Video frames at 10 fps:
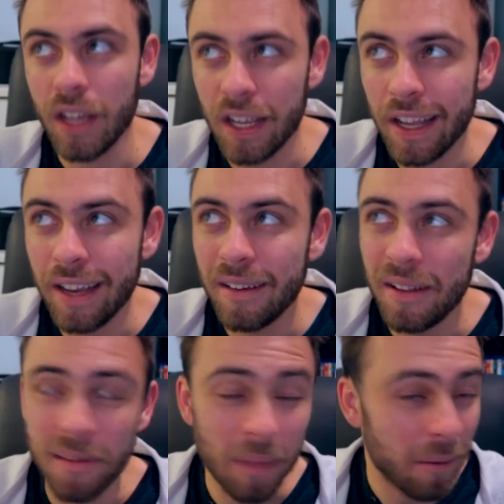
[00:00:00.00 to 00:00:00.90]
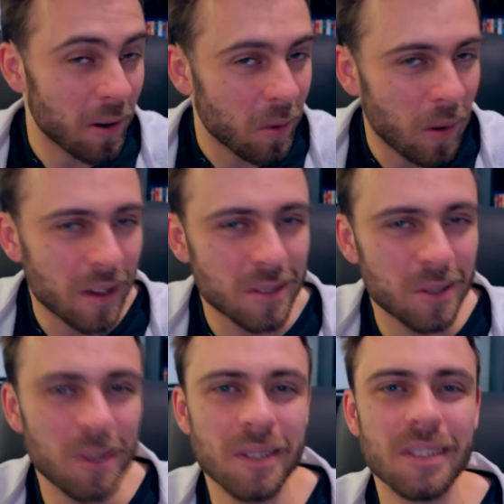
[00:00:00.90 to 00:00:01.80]
Again, maybe not quite as
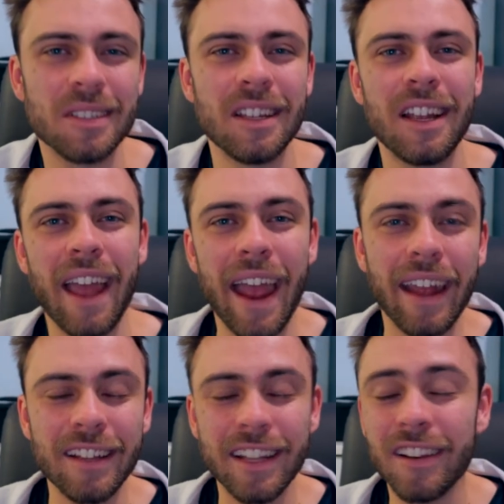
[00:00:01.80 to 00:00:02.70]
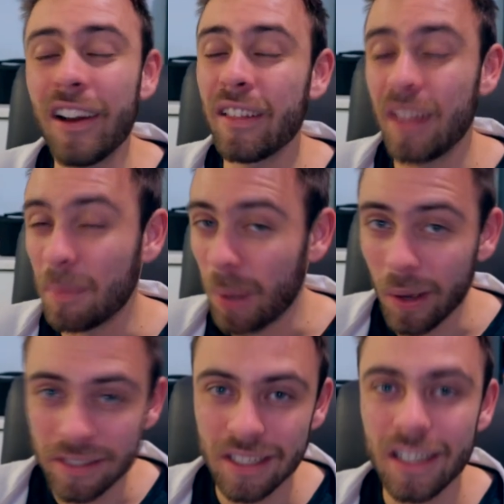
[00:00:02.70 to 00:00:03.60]
good as Alien, I think
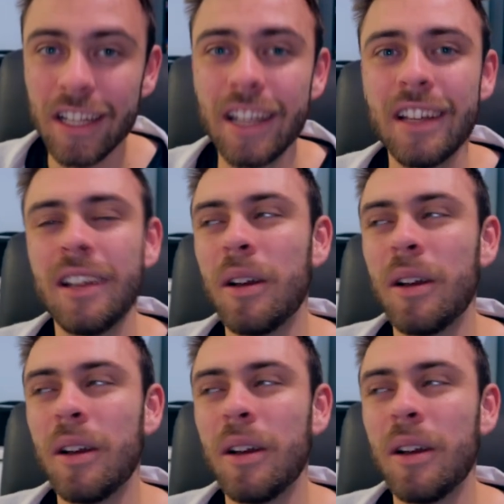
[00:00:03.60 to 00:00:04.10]
personally,